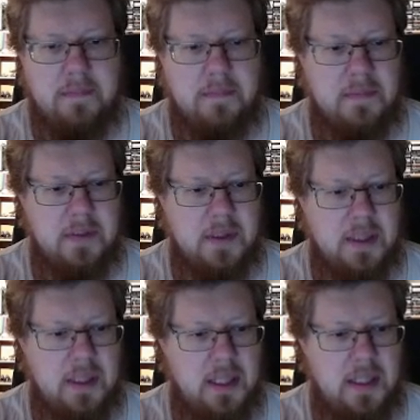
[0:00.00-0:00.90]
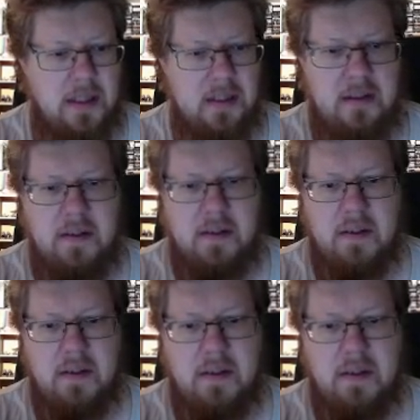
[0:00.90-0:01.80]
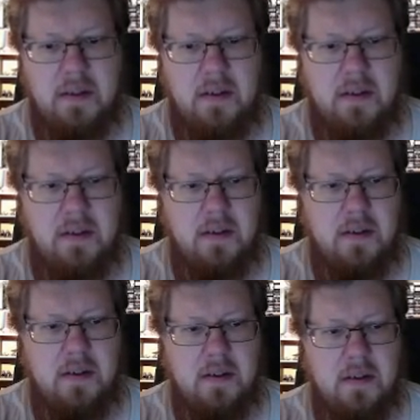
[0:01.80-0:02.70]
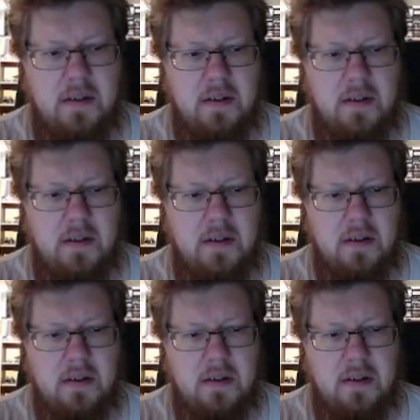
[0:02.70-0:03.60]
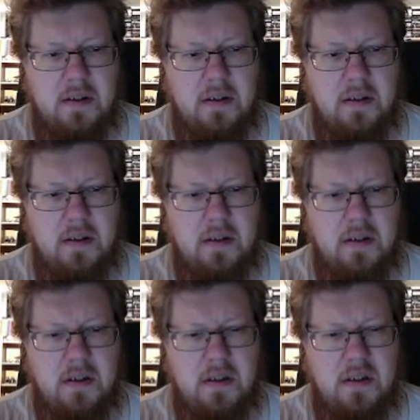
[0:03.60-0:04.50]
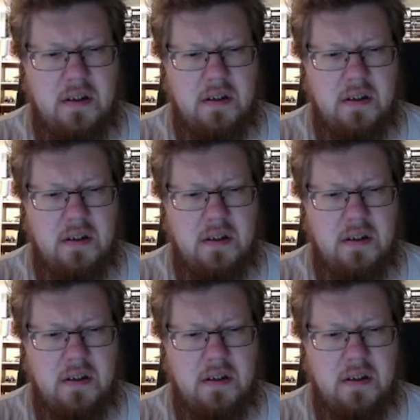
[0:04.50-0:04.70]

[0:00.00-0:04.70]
(no one is talking)